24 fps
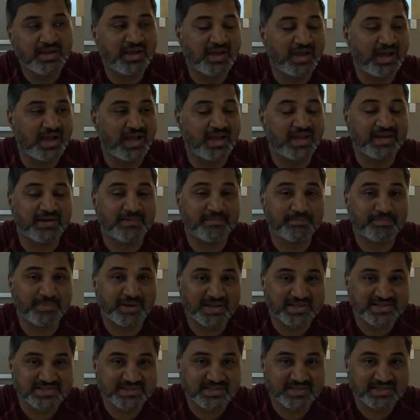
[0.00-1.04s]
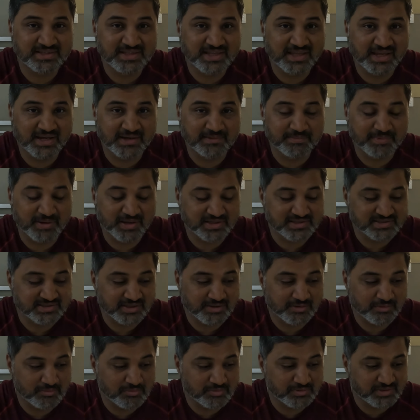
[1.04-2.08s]
I had pasta. They had pasta
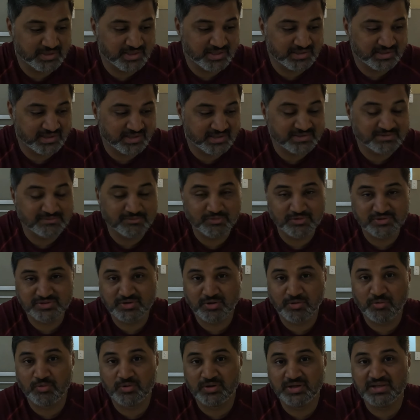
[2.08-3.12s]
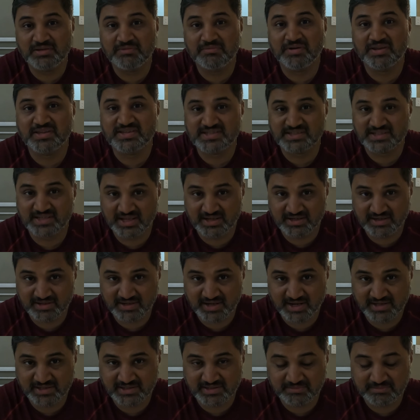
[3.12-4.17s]
over there. That was the only vegetarian
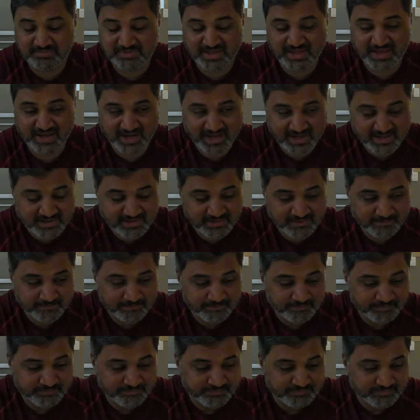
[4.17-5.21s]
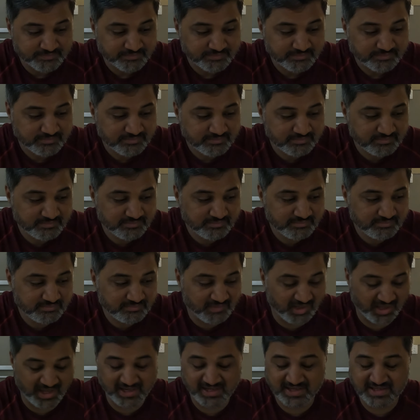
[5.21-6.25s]
item they had.
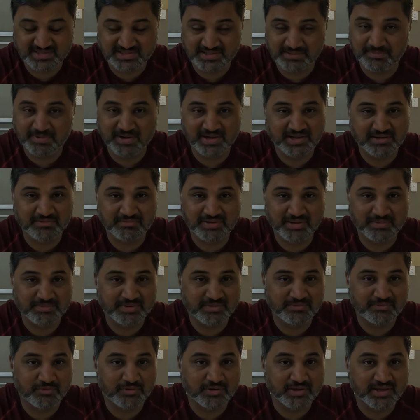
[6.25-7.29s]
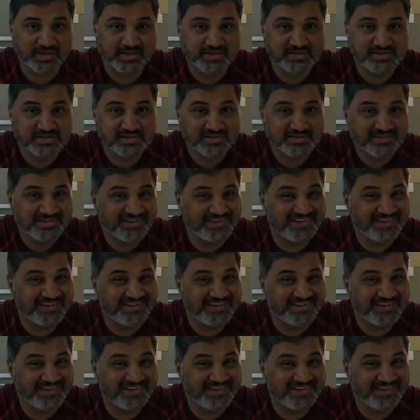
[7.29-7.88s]
I guess they might have kept it for kids.